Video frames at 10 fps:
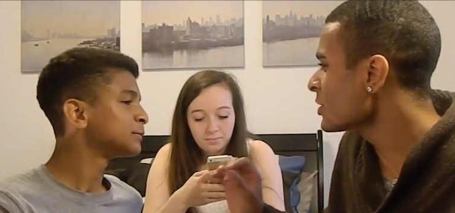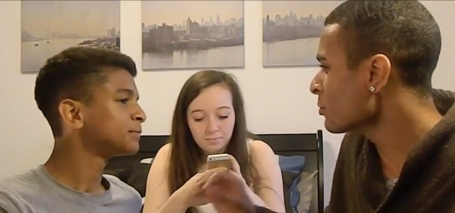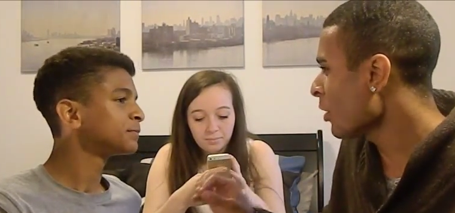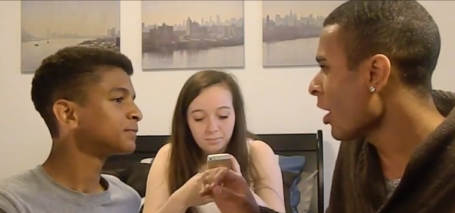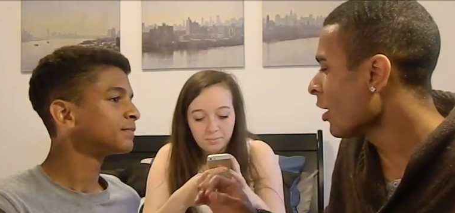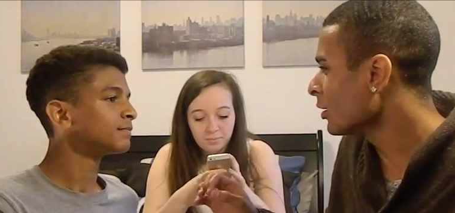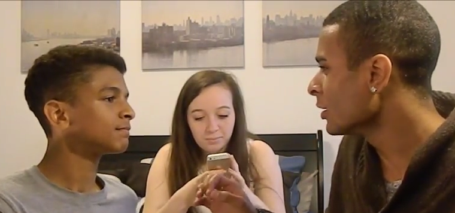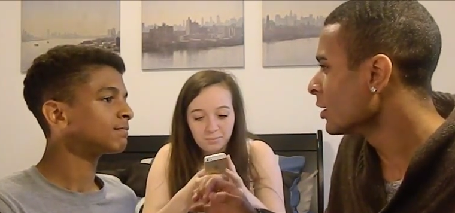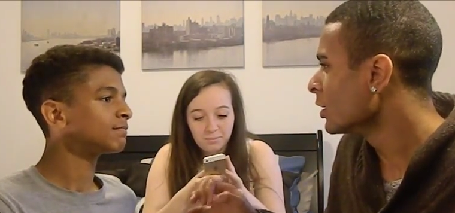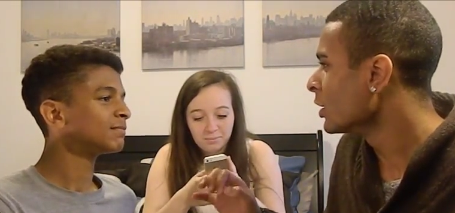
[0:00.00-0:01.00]
Speaker 1: this wrong,
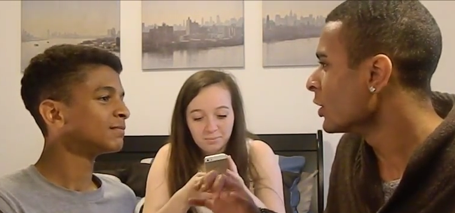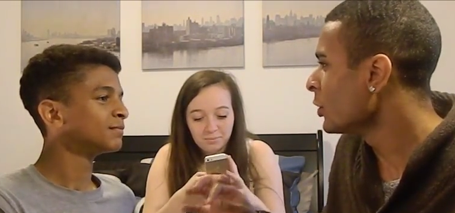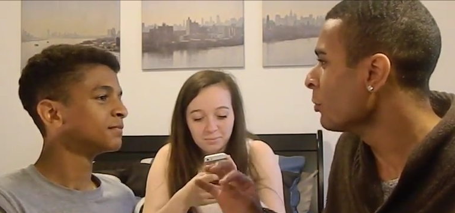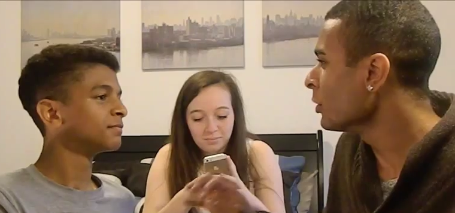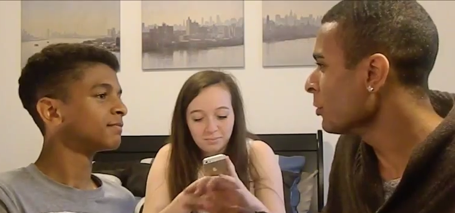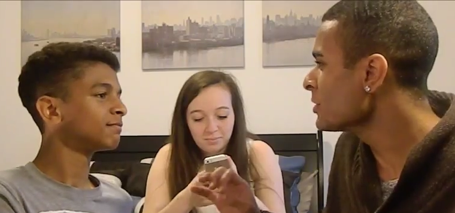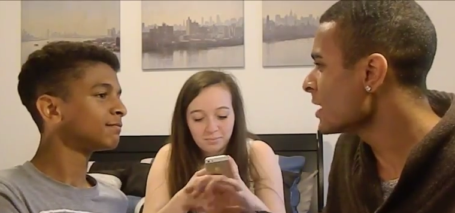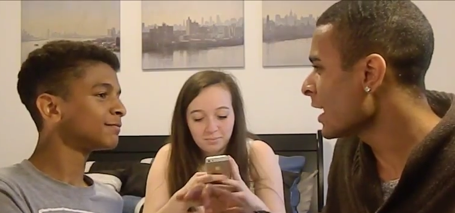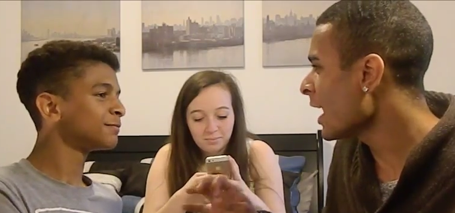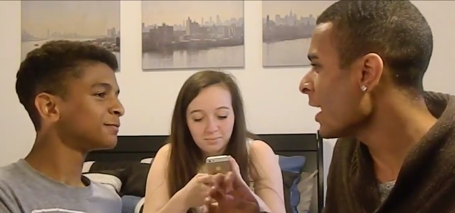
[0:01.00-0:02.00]
you will lose
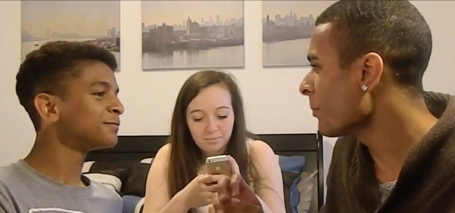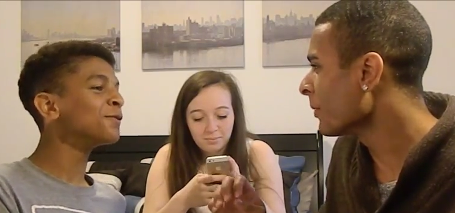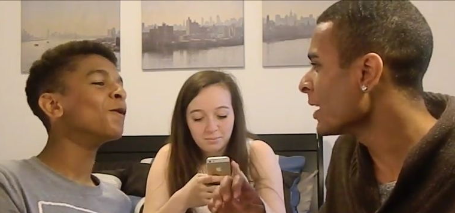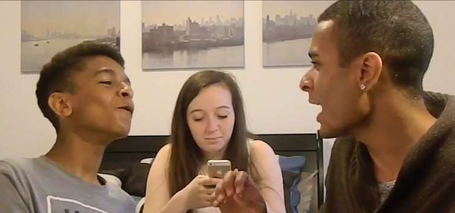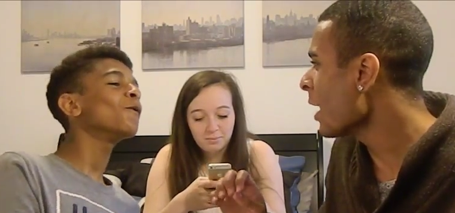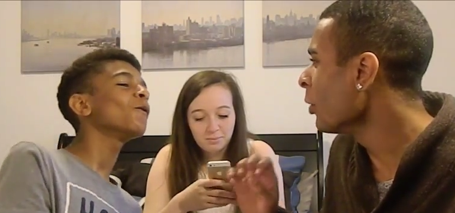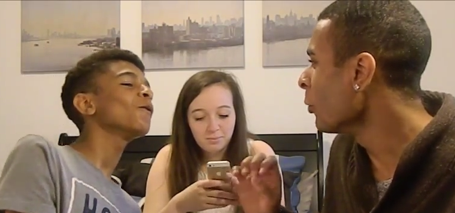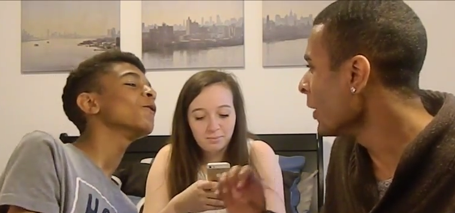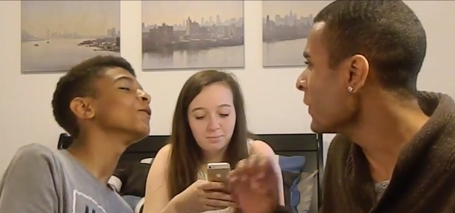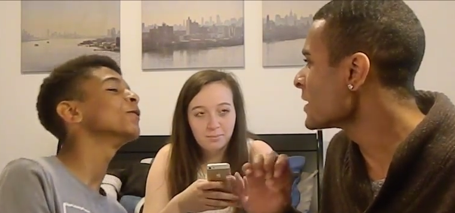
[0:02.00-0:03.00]
the game, no. and I
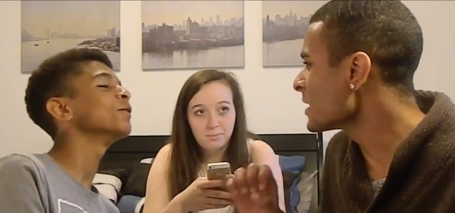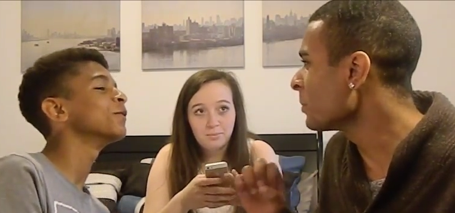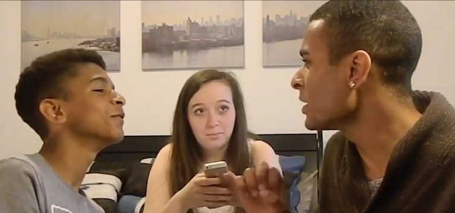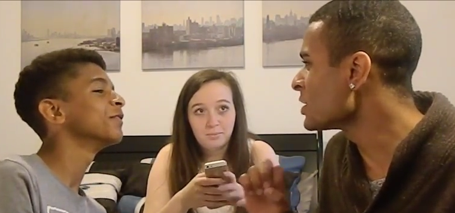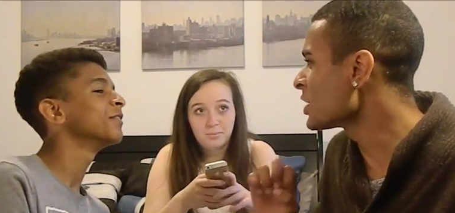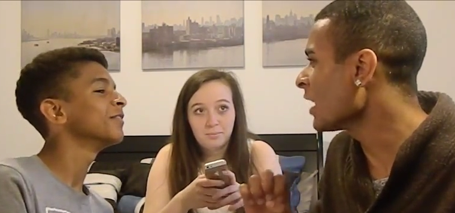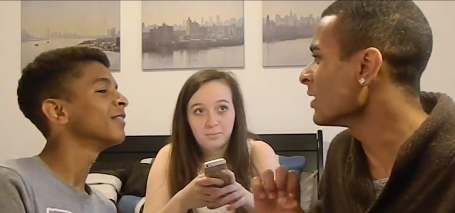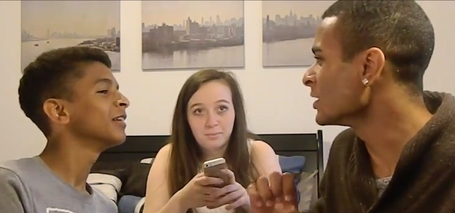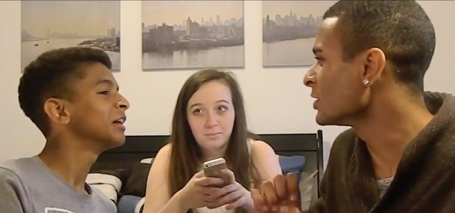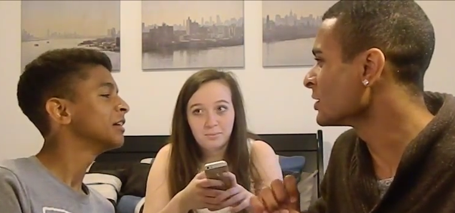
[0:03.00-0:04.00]
will win the siblings
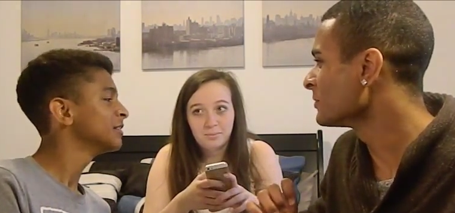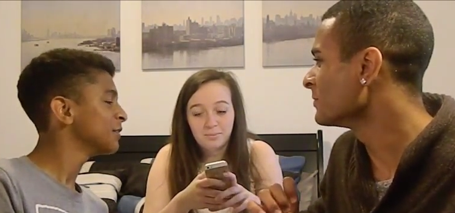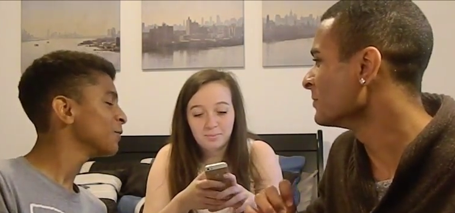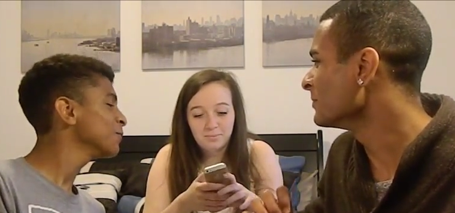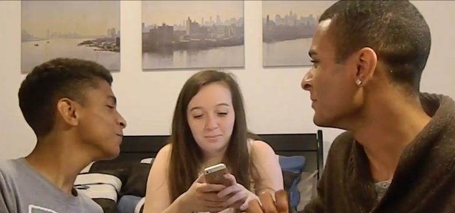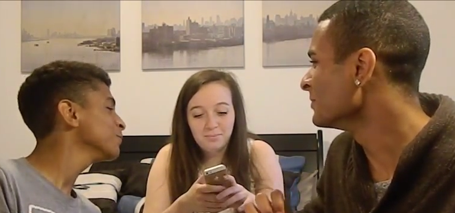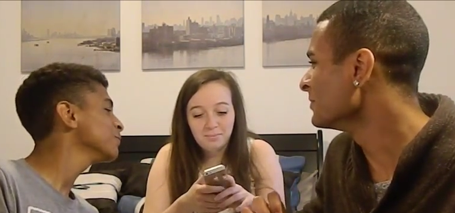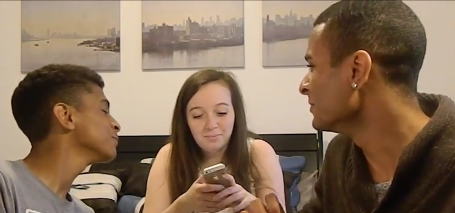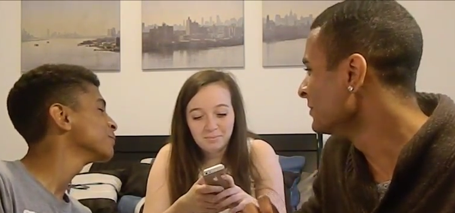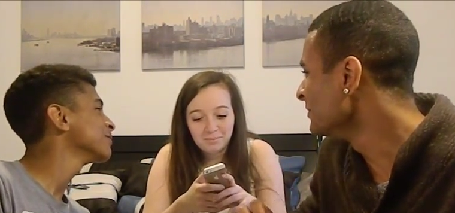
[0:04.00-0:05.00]
challenge. Hmm.
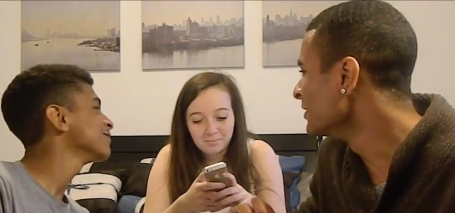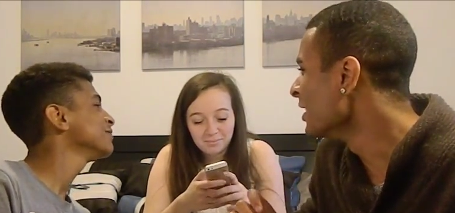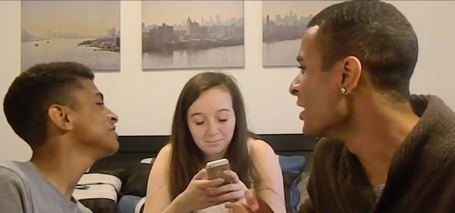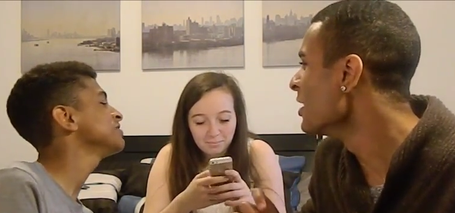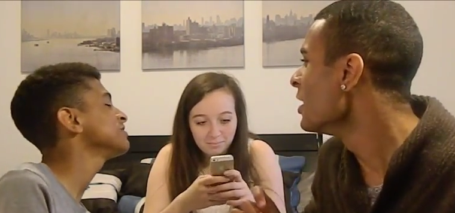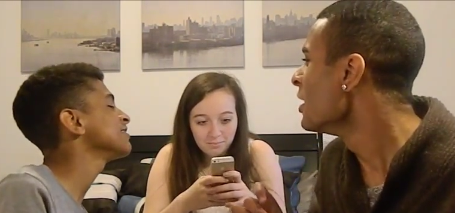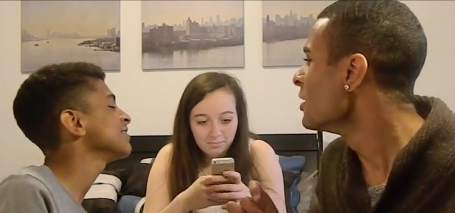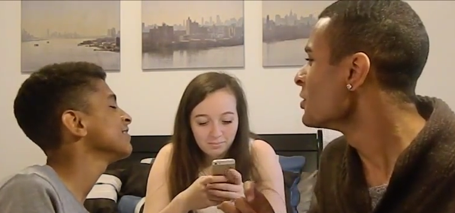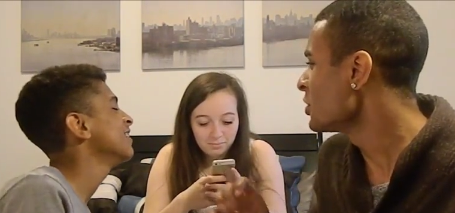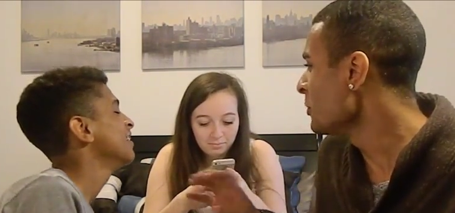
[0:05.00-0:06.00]

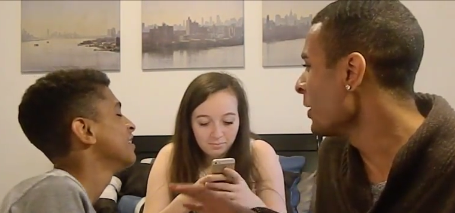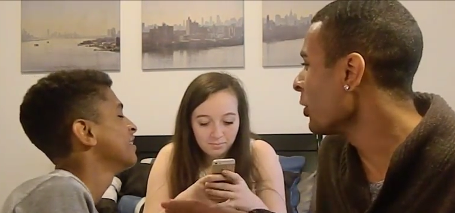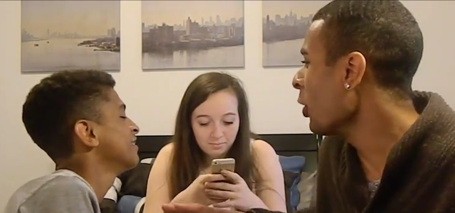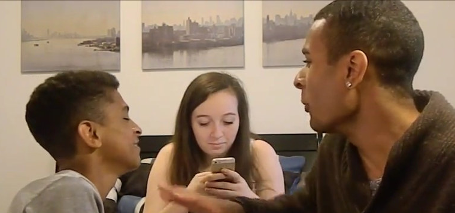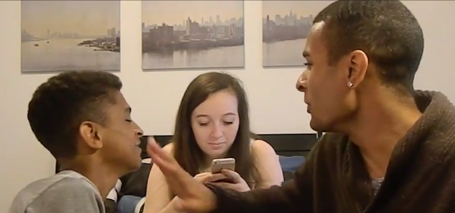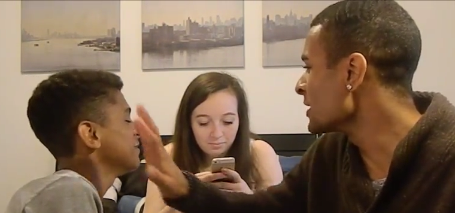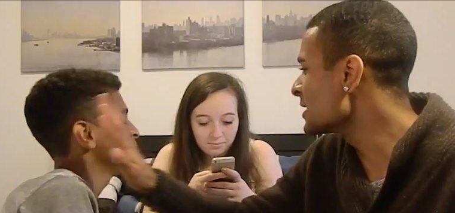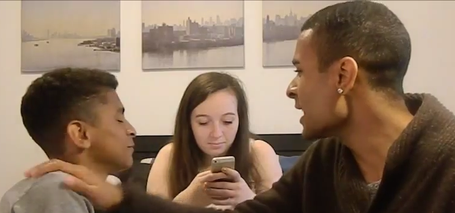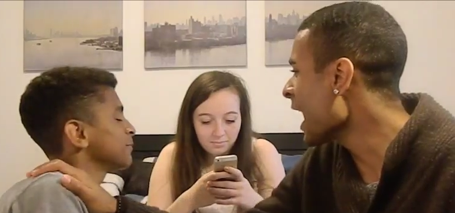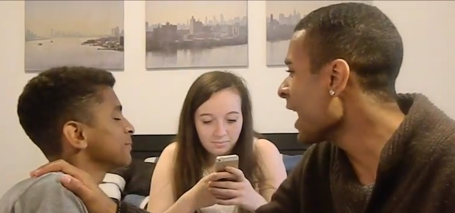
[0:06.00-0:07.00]
so you better hope this
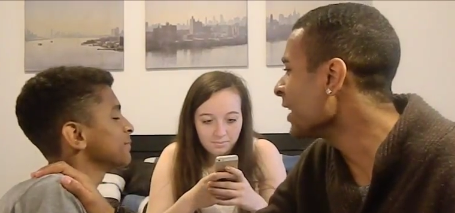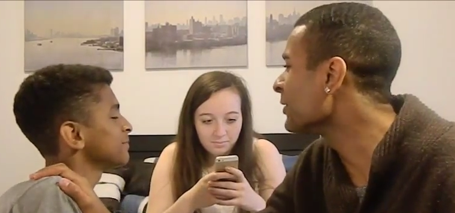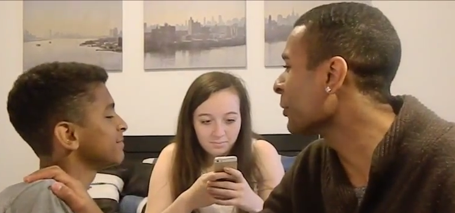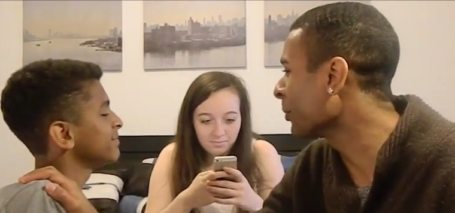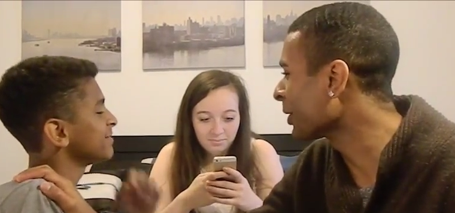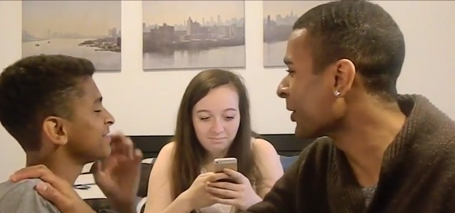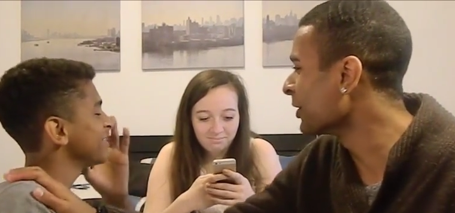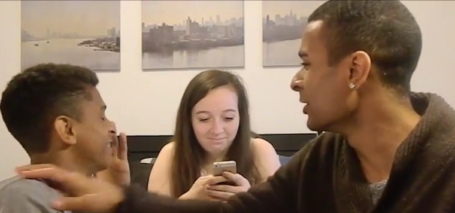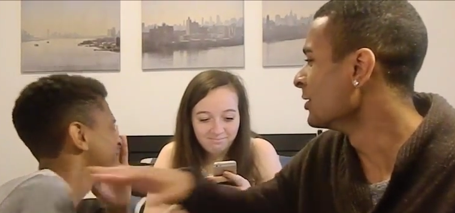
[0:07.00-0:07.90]
that is a word.